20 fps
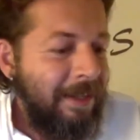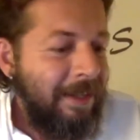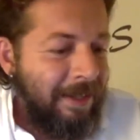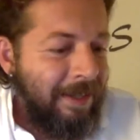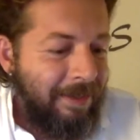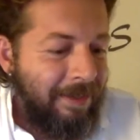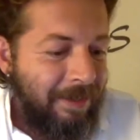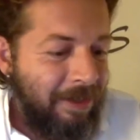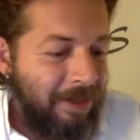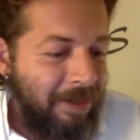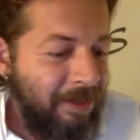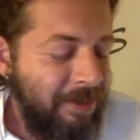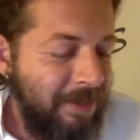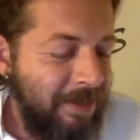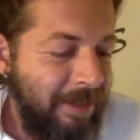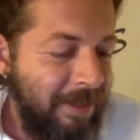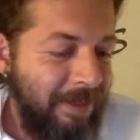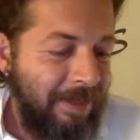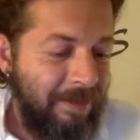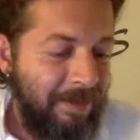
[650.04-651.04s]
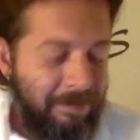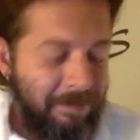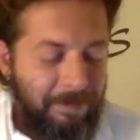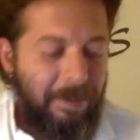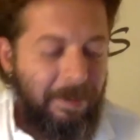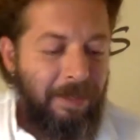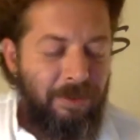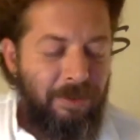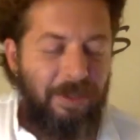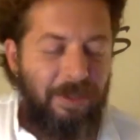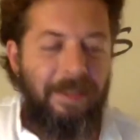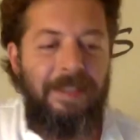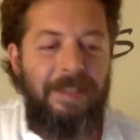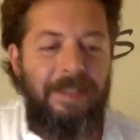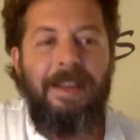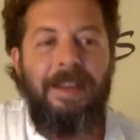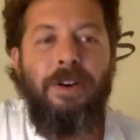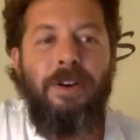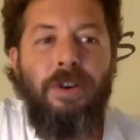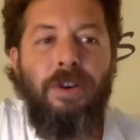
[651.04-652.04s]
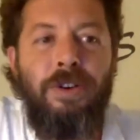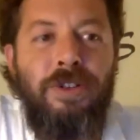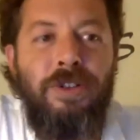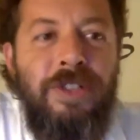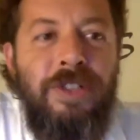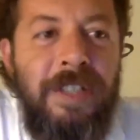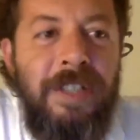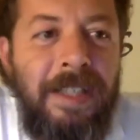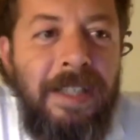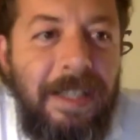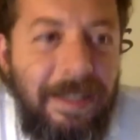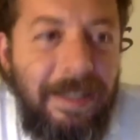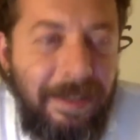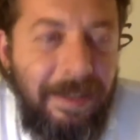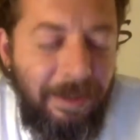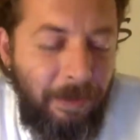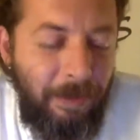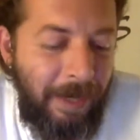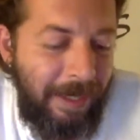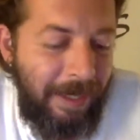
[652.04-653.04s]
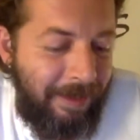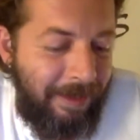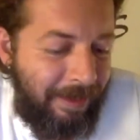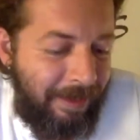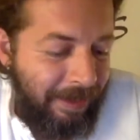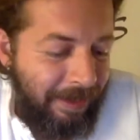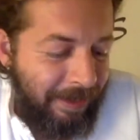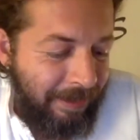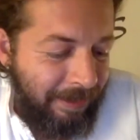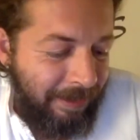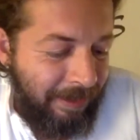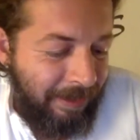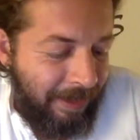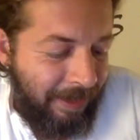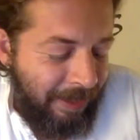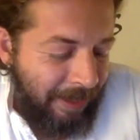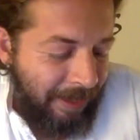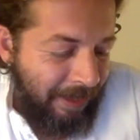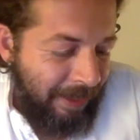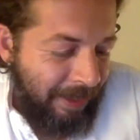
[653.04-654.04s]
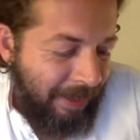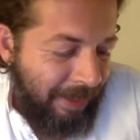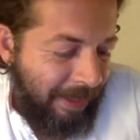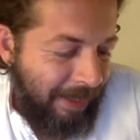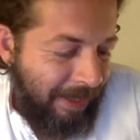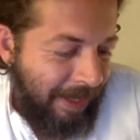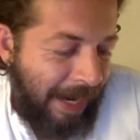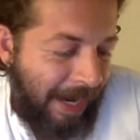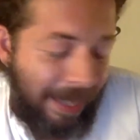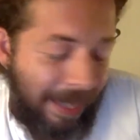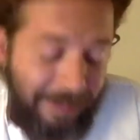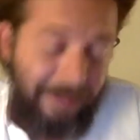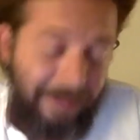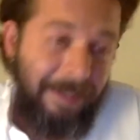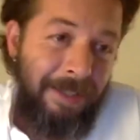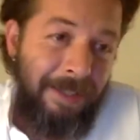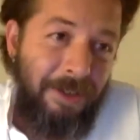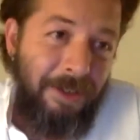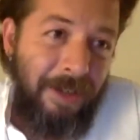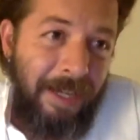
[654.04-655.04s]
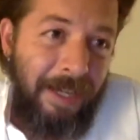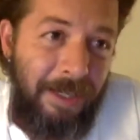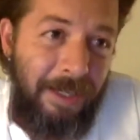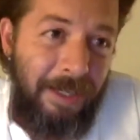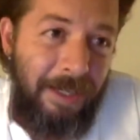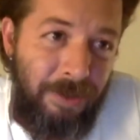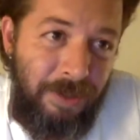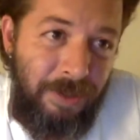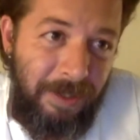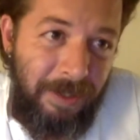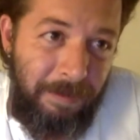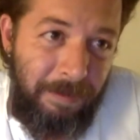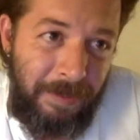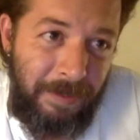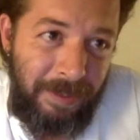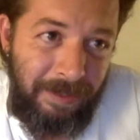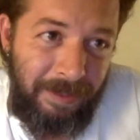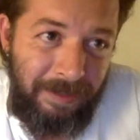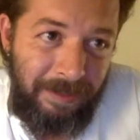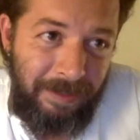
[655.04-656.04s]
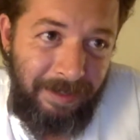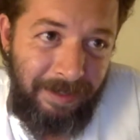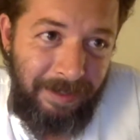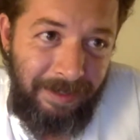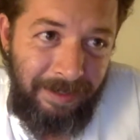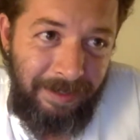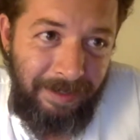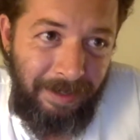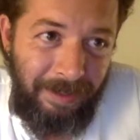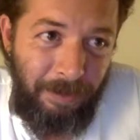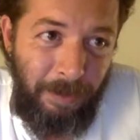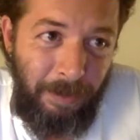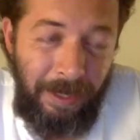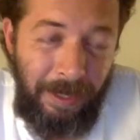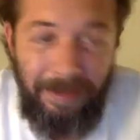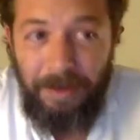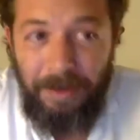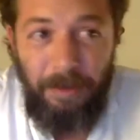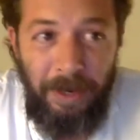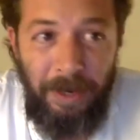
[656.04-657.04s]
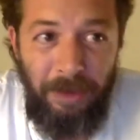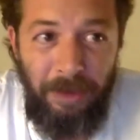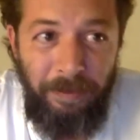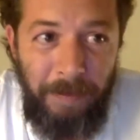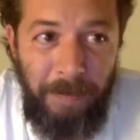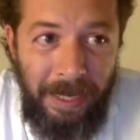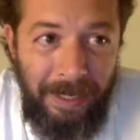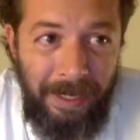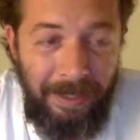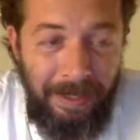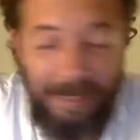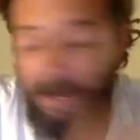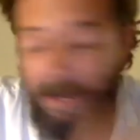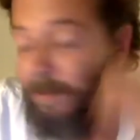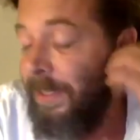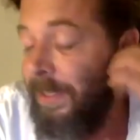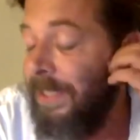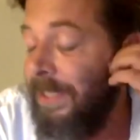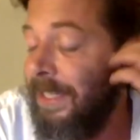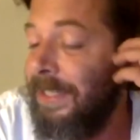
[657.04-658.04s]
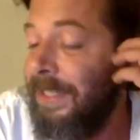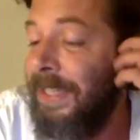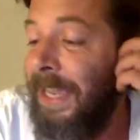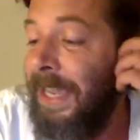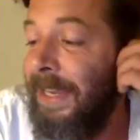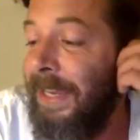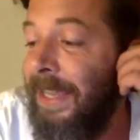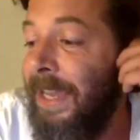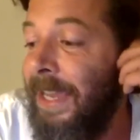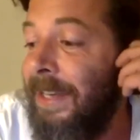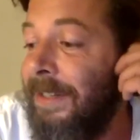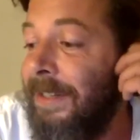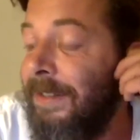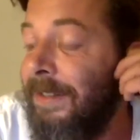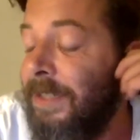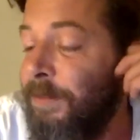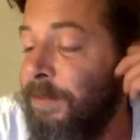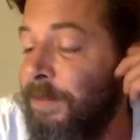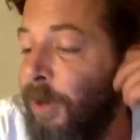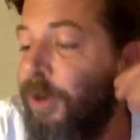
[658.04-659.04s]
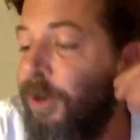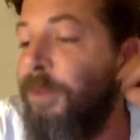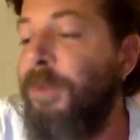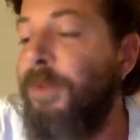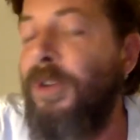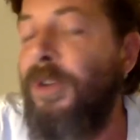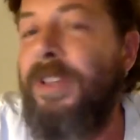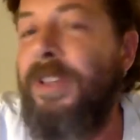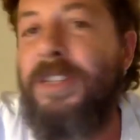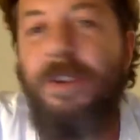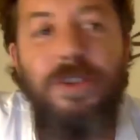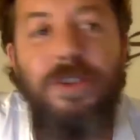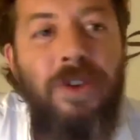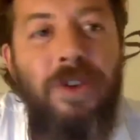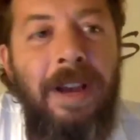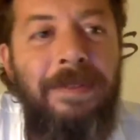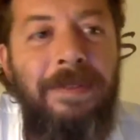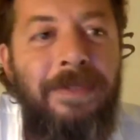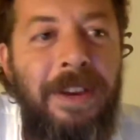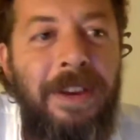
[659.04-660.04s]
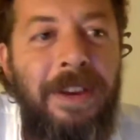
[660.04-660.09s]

their let's say the psychology and the way they act in their relationships and the way of being. Now this is, and then small communities also have very